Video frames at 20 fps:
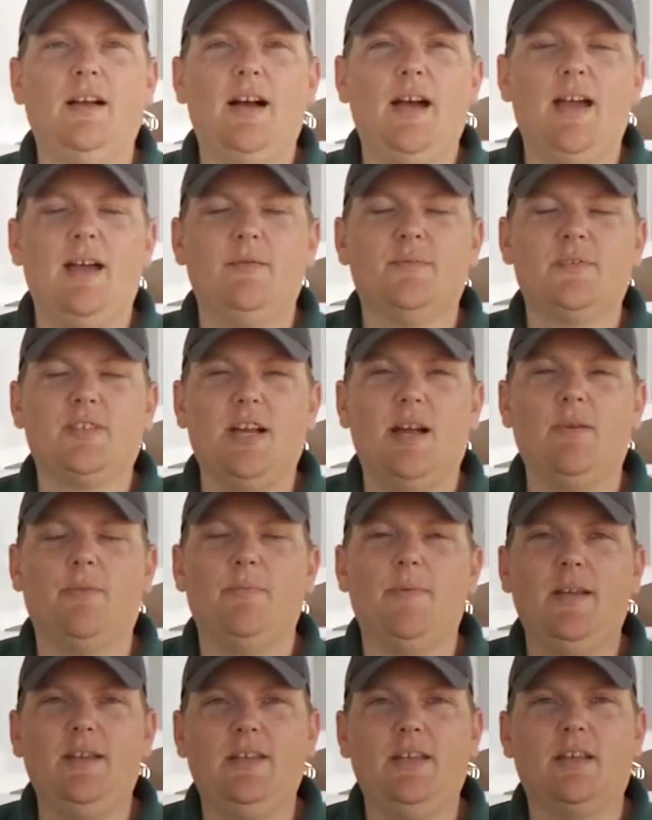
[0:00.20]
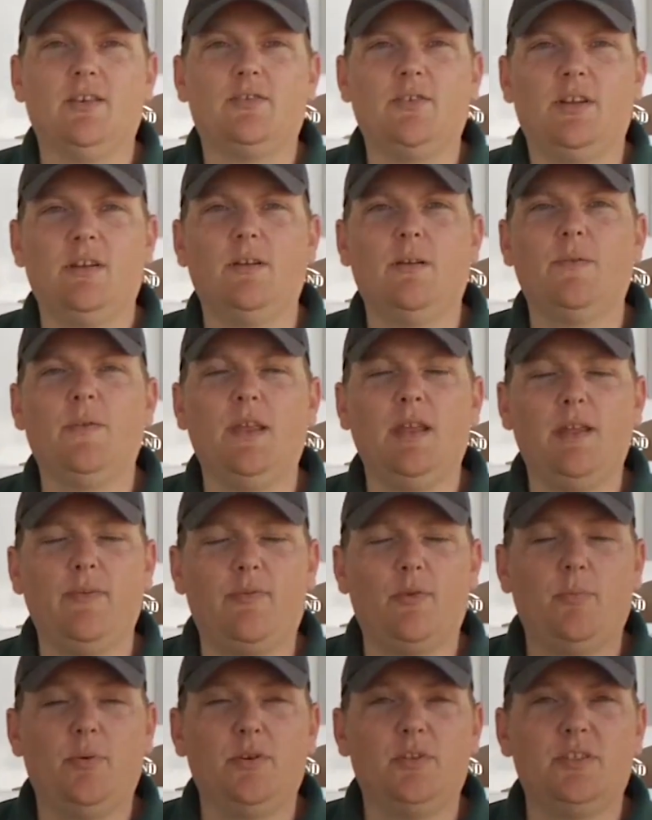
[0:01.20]
Hi, I'm Scott with Manteca Trailer. Thank
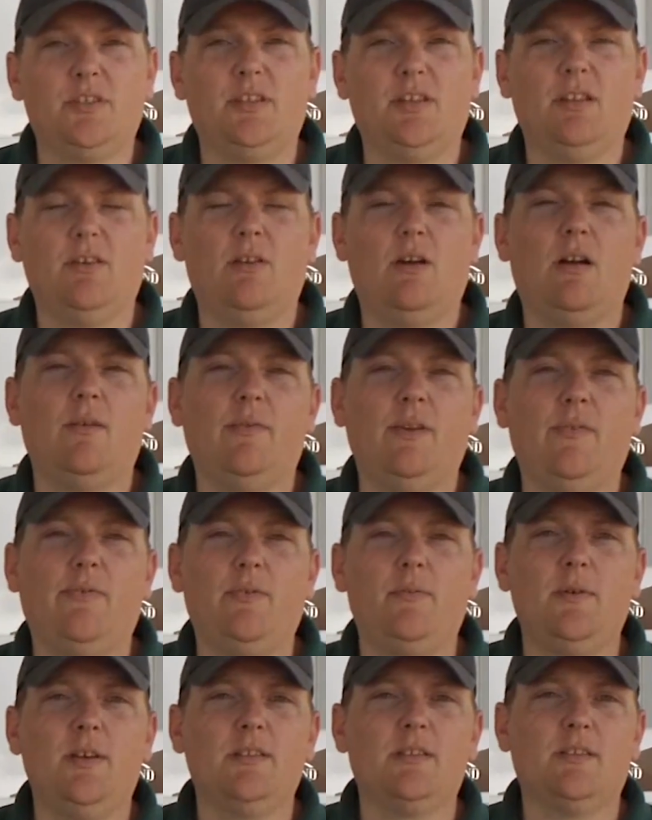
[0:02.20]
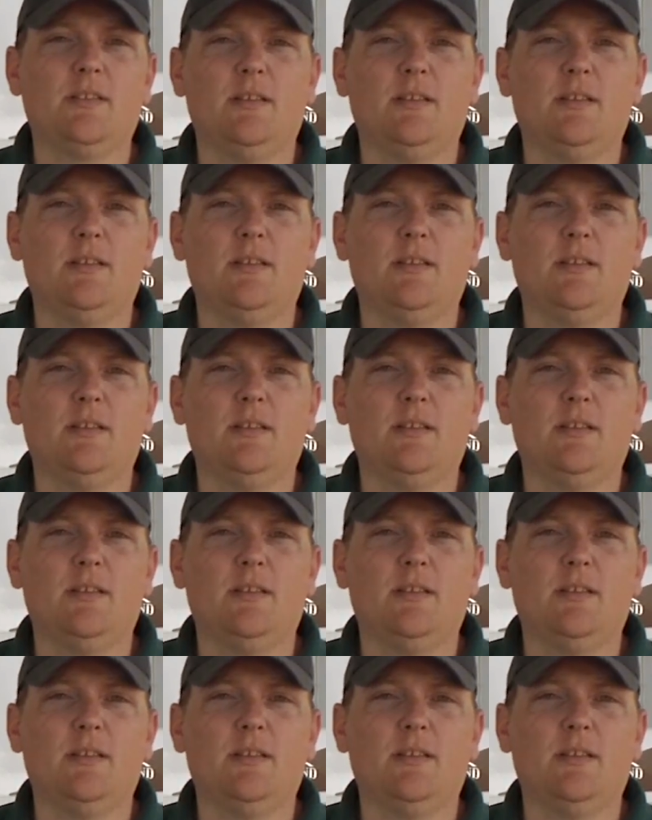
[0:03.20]
you for purchasing your RV from us.